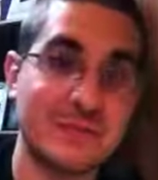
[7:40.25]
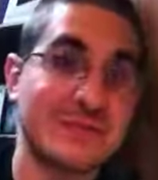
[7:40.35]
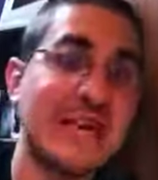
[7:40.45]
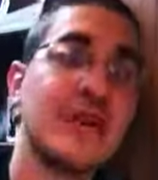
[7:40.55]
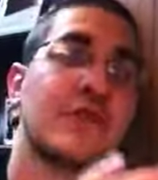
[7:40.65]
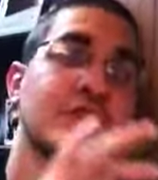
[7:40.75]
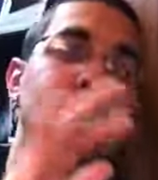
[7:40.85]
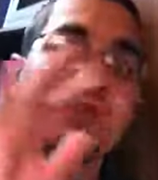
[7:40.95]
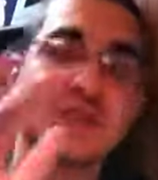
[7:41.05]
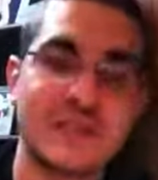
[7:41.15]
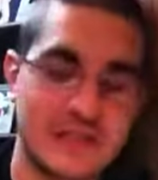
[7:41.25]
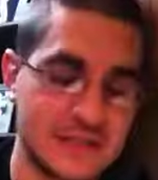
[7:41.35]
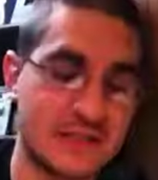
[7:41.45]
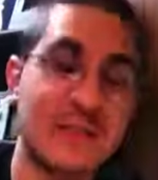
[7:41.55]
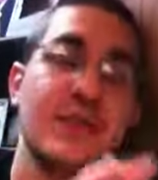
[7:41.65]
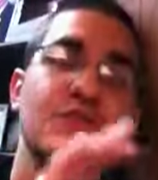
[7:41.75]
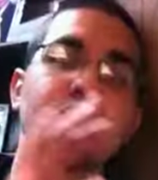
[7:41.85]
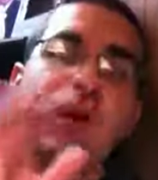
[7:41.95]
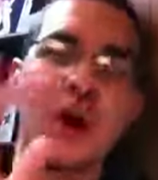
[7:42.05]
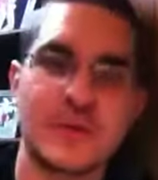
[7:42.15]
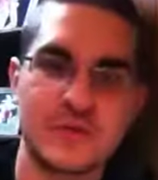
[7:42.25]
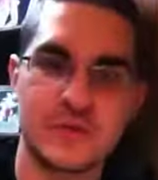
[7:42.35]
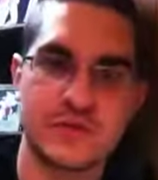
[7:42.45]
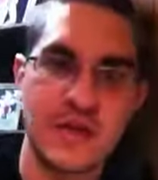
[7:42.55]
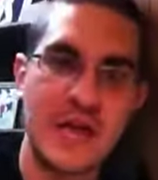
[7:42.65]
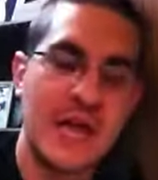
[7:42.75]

I will take you through some circumstances. I will take you through some obstacles